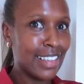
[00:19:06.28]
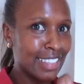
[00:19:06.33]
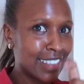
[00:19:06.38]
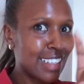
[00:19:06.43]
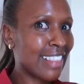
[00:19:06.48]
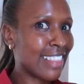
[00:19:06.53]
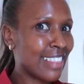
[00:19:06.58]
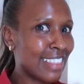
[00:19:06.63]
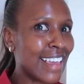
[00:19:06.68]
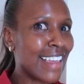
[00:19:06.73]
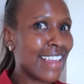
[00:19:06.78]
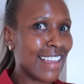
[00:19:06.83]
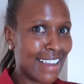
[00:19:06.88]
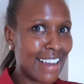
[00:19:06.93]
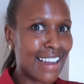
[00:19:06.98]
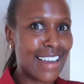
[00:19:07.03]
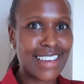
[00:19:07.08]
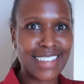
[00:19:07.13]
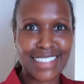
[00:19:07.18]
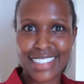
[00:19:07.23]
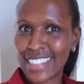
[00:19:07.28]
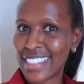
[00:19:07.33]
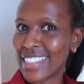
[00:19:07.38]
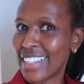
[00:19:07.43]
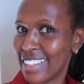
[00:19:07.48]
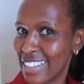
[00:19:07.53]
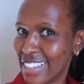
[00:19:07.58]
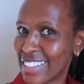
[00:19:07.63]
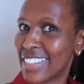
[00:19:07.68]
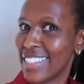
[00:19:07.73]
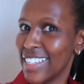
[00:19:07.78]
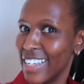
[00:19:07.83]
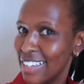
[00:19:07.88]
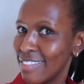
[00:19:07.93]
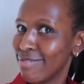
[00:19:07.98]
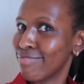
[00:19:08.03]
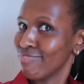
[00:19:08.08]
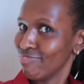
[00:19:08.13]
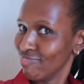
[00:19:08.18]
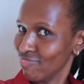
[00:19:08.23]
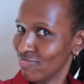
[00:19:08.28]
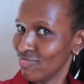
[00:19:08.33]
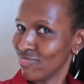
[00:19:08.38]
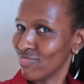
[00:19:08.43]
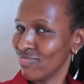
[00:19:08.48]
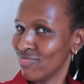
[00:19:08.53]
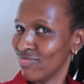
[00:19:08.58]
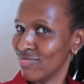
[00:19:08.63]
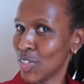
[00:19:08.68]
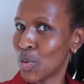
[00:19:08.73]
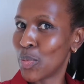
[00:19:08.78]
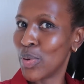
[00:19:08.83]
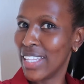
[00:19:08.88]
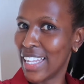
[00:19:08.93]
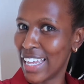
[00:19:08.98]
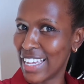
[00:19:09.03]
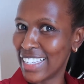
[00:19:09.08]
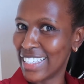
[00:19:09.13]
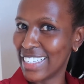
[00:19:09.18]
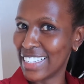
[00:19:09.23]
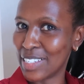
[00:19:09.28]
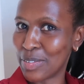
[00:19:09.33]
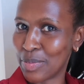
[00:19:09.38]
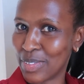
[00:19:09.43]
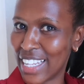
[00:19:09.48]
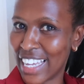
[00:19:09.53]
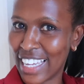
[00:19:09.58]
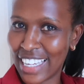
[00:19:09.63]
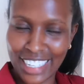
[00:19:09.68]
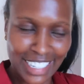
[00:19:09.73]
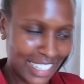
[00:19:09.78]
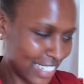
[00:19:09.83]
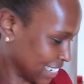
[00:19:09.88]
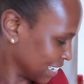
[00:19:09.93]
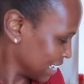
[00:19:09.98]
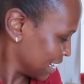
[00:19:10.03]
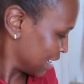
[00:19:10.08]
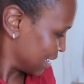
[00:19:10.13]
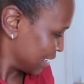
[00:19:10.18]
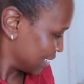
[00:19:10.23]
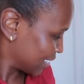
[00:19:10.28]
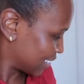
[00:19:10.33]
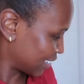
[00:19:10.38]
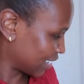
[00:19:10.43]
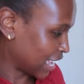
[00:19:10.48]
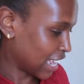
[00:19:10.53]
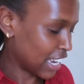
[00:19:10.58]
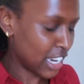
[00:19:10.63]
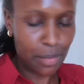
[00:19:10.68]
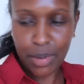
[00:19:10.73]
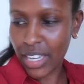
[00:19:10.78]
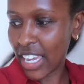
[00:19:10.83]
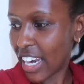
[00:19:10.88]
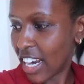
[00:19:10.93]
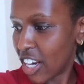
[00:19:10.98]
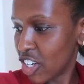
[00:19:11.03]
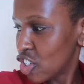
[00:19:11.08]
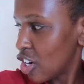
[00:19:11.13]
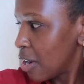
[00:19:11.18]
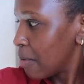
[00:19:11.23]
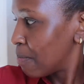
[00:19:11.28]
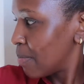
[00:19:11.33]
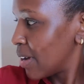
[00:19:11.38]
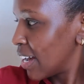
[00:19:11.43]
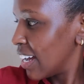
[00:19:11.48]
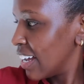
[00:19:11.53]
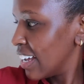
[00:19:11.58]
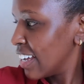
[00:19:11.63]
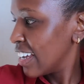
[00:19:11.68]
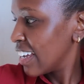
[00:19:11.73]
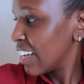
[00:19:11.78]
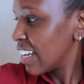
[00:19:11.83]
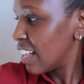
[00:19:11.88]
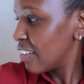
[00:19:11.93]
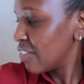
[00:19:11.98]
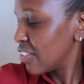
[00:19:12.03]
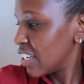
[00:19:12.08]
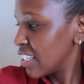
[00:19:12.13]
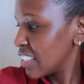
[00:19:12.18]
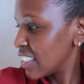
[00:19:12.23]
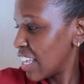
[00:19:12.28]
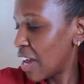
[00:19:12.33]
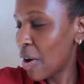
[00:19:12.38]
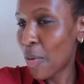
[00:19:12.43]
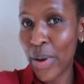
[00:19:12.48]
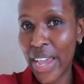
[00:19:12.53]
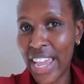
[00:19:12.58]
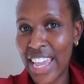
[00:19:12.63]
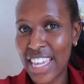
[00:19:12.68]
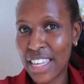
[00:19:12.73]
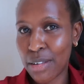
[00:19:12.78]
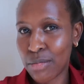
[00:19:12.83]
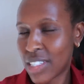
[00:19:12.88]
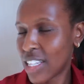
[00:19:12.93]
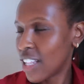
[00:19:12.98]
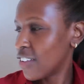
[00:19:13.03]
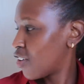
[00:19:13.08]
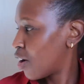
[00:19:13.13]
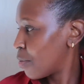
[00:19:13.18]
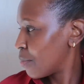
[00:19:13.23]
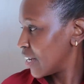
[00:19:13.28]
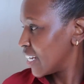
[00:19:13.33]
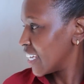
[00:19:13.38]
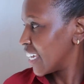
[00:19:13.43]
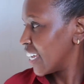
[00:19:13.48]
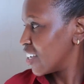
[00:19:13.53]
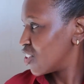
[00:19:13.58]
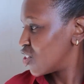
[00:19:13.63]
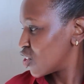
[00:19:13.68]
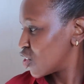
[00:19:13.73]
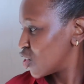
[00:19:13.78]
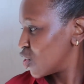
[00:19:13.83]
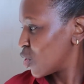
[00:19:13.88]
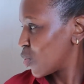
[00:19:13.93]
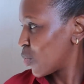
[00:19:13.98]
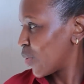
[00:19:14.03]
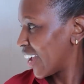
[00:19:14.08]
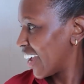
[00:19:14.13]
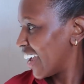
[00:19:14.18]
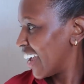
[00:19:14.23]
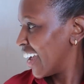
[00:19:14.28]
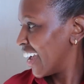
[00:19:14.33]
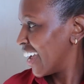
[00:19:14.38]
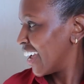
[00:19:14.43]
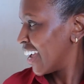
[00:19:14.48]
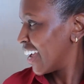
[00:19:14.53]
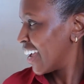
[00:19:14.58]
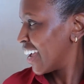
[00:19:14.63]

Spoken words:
It's a thing, guys. We like it. We like it. So yeah, let me get a jumper. Calvin is there weighing himself. How many kgs do you weigh?